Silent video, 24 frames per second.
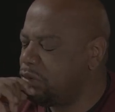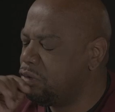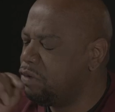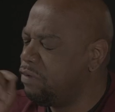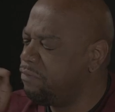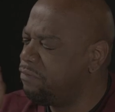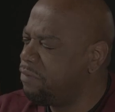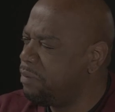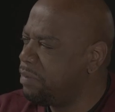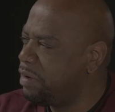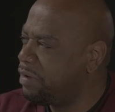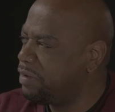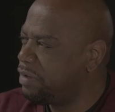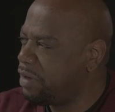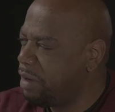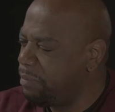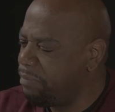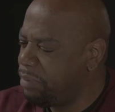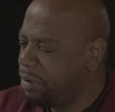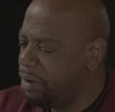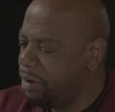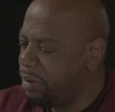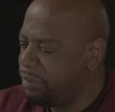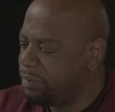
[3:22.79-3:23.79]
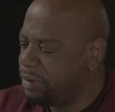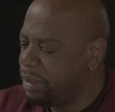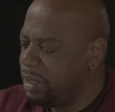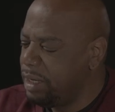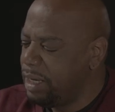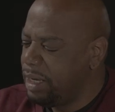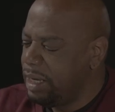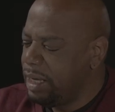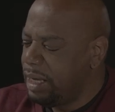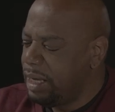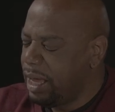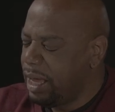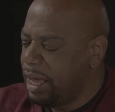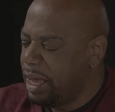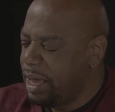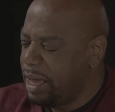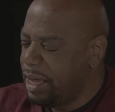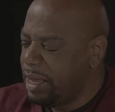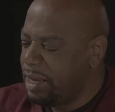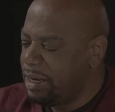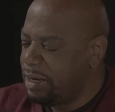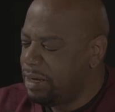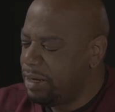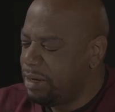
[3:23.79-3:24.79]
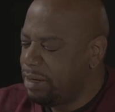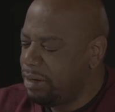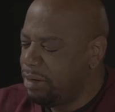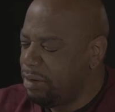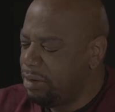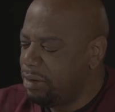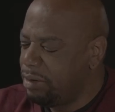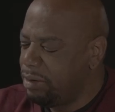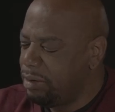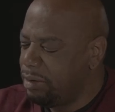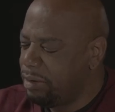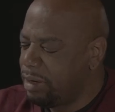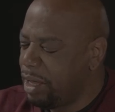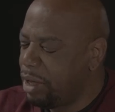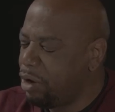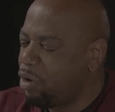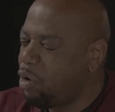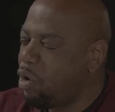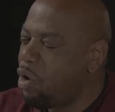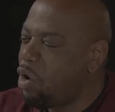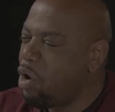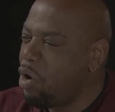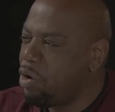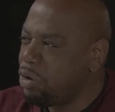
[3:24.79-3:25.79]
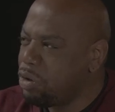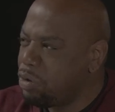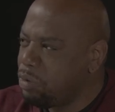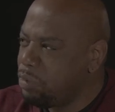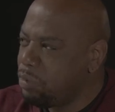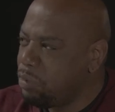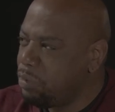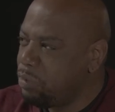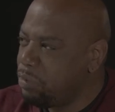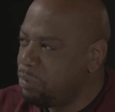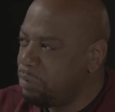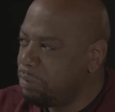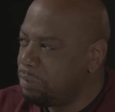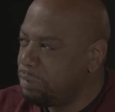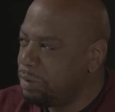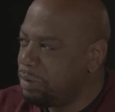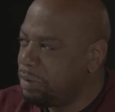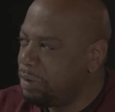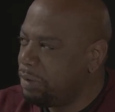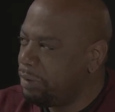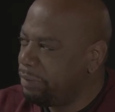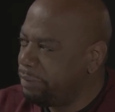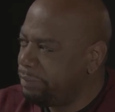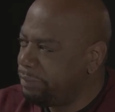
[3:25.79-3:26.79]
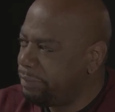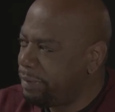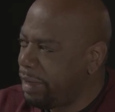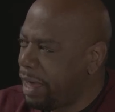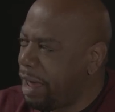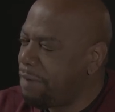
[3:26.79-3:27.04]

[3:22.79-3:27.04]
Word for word: So you're from the suburbs, and they call you, you know,